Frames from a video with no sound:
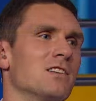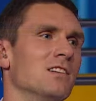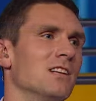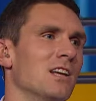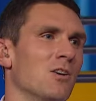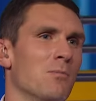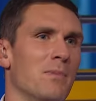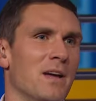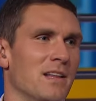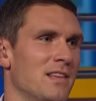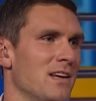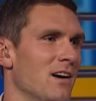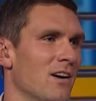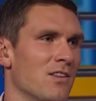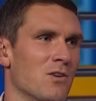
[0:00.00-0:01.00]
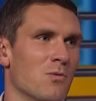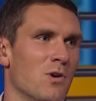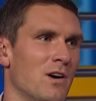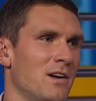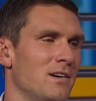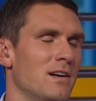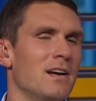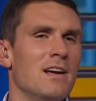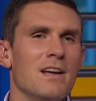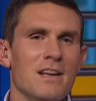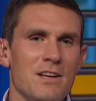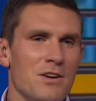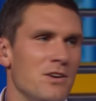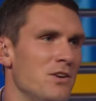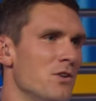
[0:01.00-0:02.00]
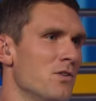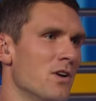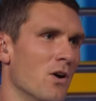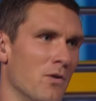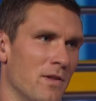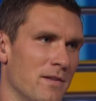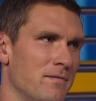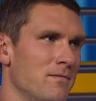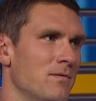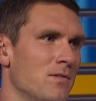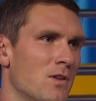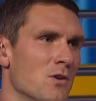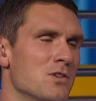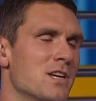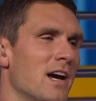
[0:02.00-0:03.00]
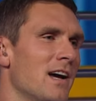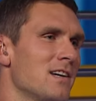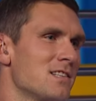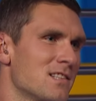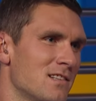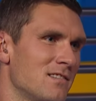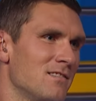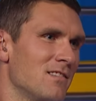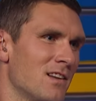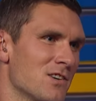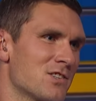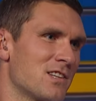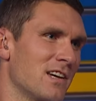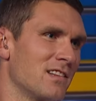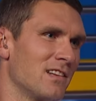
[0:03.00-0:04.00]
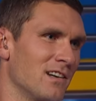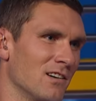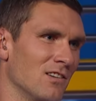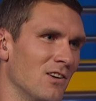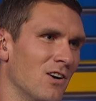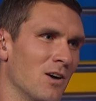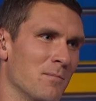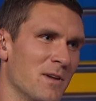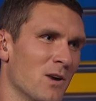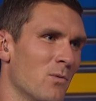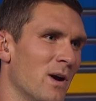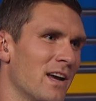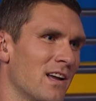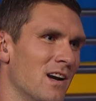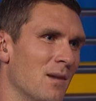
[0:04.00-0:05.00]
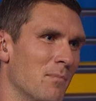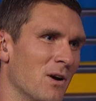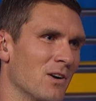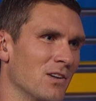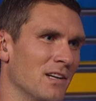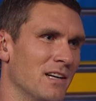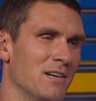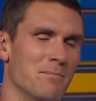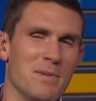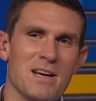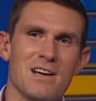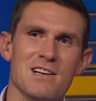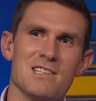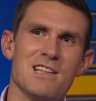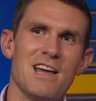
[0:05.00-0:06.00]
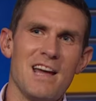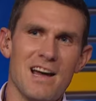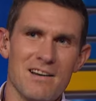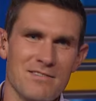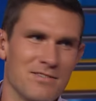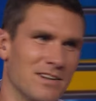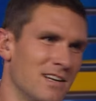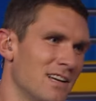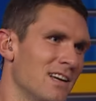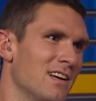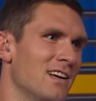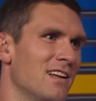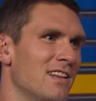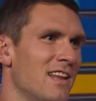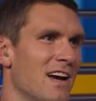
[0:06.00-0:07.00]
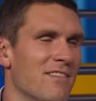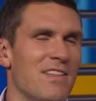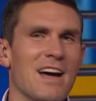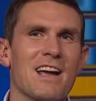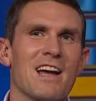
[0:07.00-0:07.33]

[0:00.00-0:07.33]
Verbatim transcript: a little bit, the other one, you, you know that those guys, they're setting their alarm. They're waking up early because they have they have that